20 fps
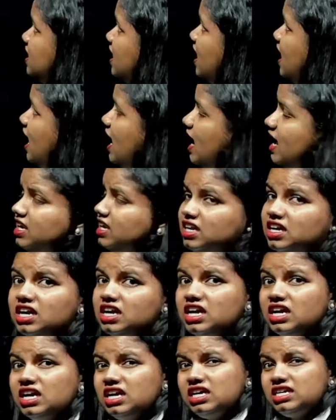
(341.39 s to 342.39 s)
And
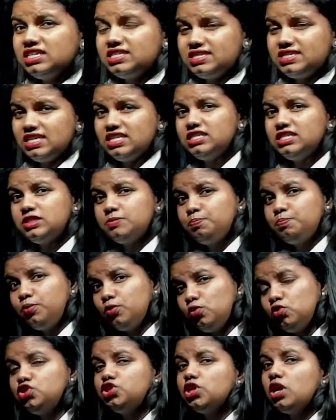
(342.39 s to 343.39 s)
since
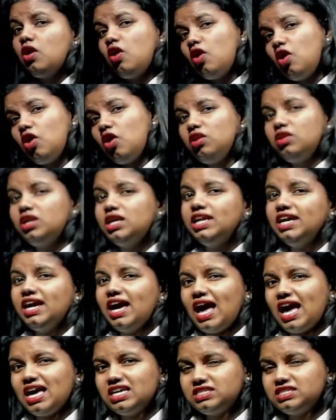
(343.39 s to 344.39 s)
Pooja already
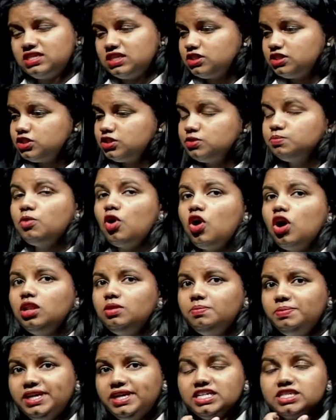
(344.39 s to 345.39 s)
has small
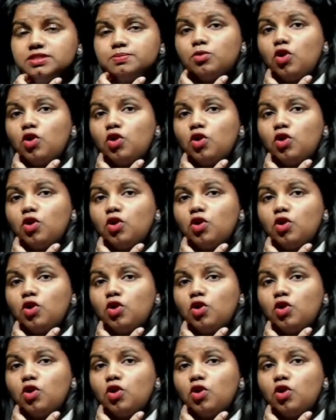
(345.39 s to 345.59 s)
b,